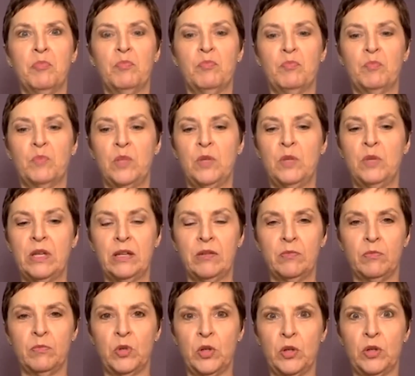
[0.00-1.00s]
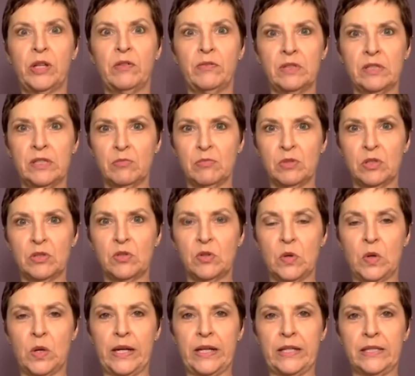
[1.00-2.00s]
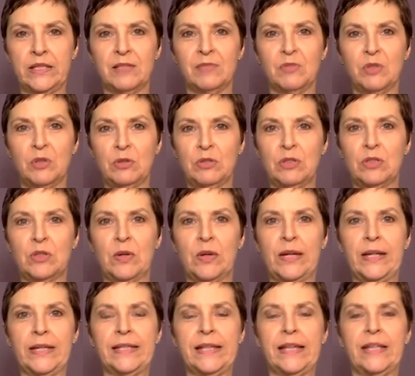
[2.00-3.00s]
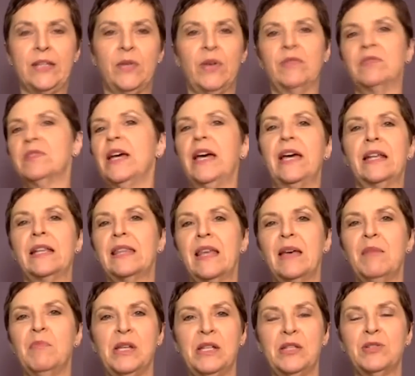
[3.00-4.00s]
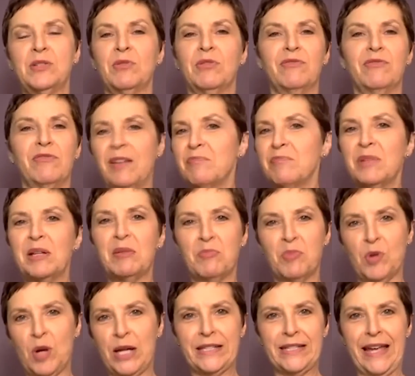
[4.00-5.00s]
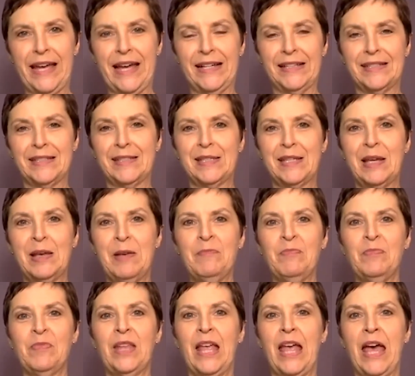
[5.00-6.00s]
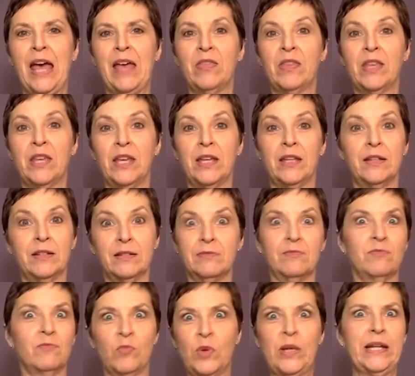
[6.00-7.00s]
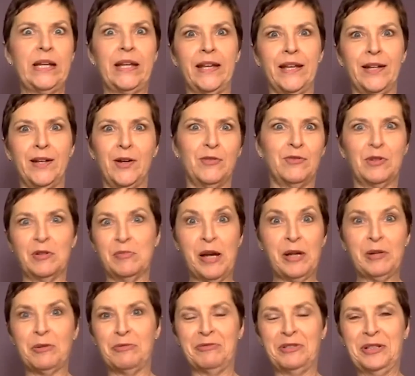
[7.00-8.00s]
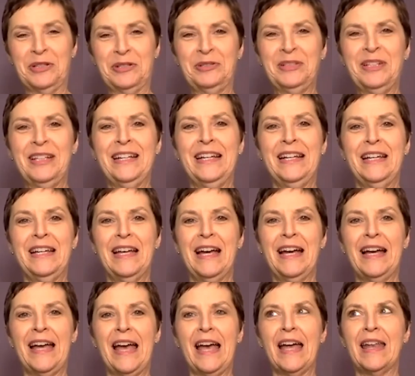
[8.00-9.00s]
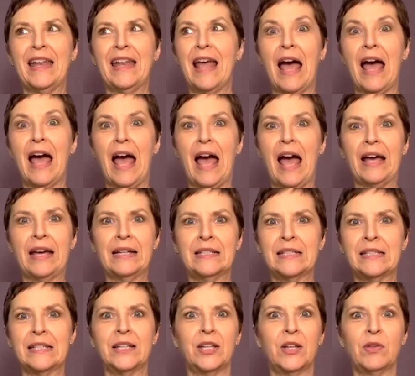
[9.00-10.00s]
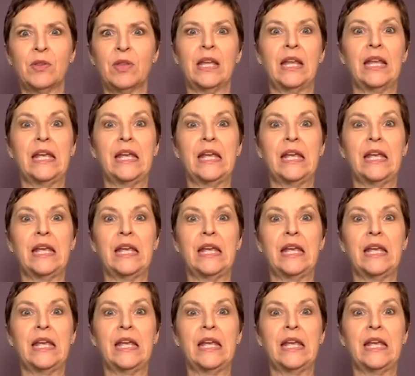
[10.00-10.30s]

you're given some stories, some news stories, and you have to edit them into a 5-minute broadcast and then read it over a microphone. And I got to tell you that